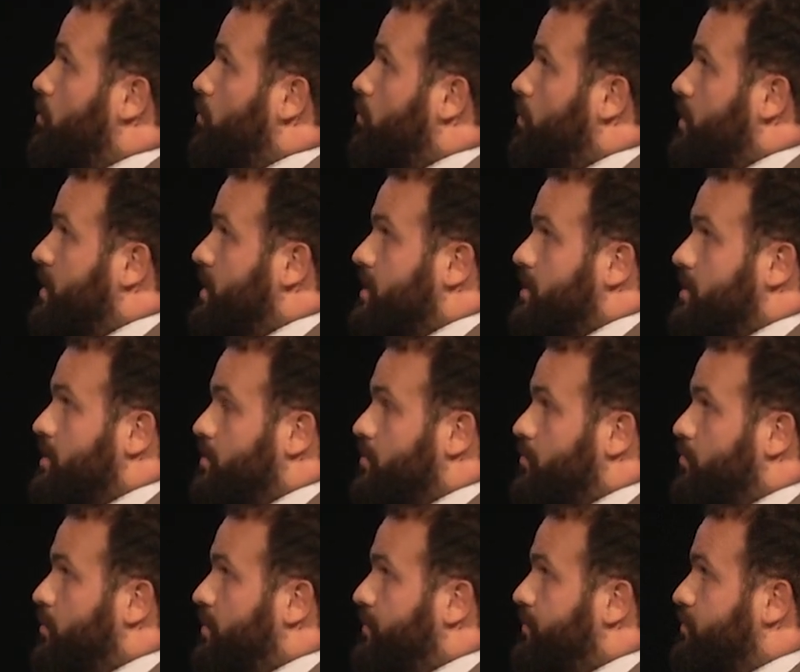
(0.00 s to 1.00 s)
we
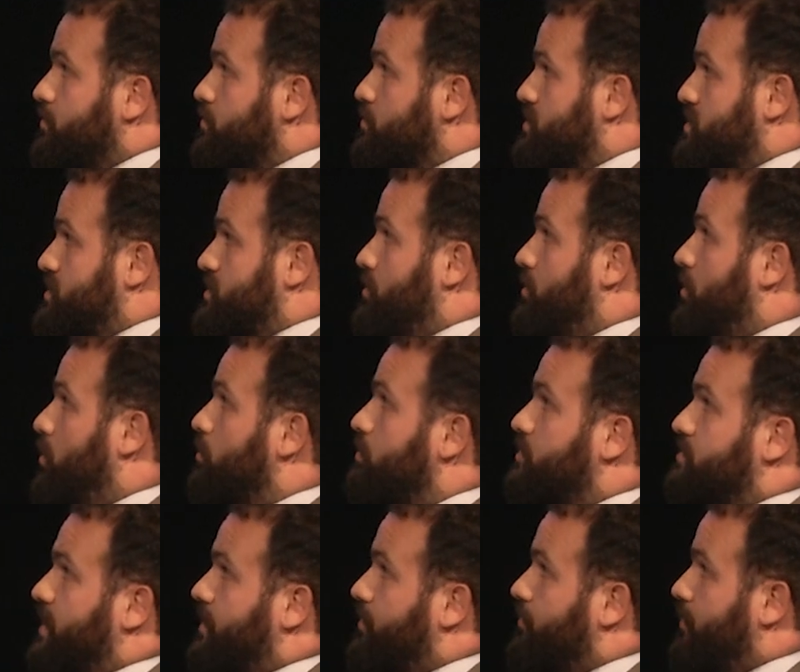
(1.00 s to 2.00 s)
refuse all
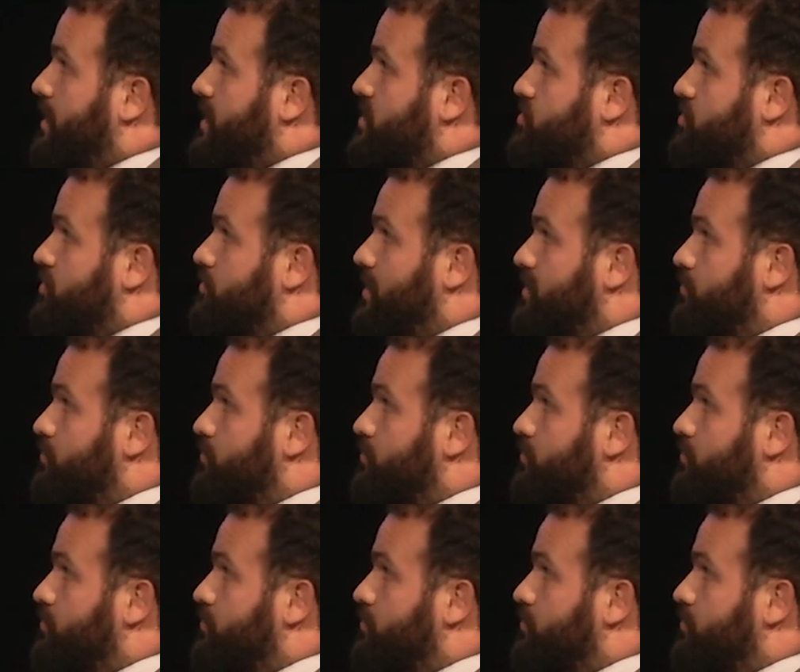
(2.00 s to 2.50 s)
the decoration,